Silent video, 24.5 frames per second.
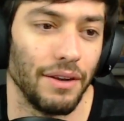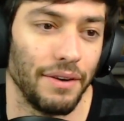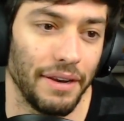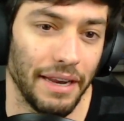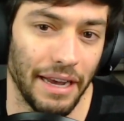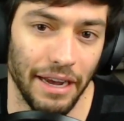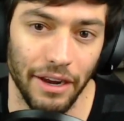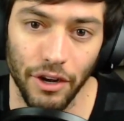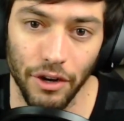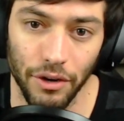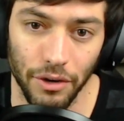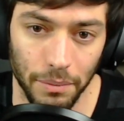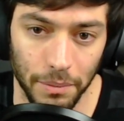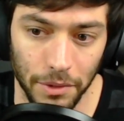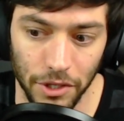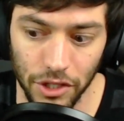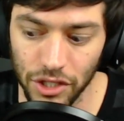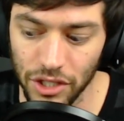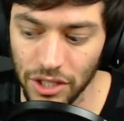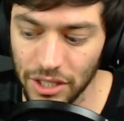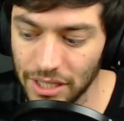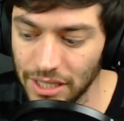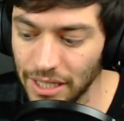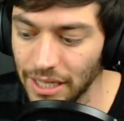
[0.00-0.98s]
Now your
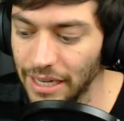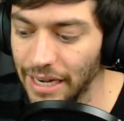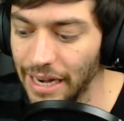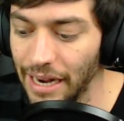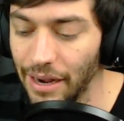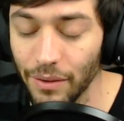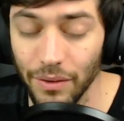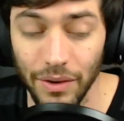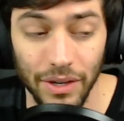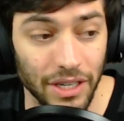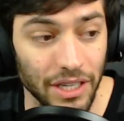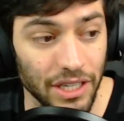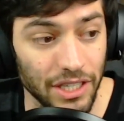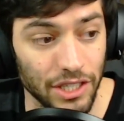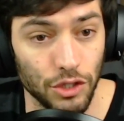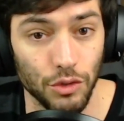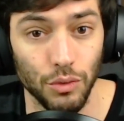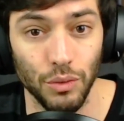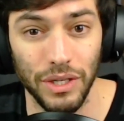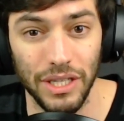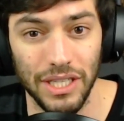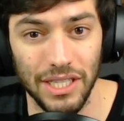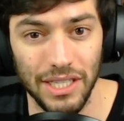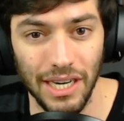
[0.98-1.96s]
emergency account is
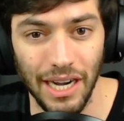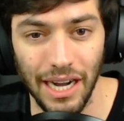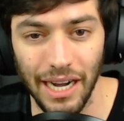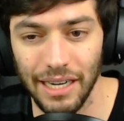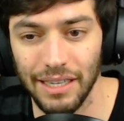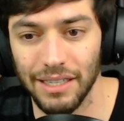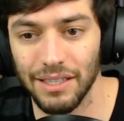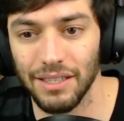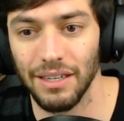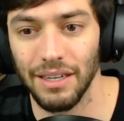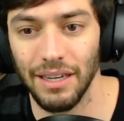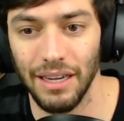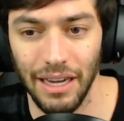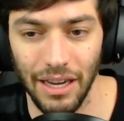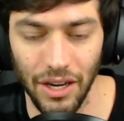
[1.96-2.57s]
restocked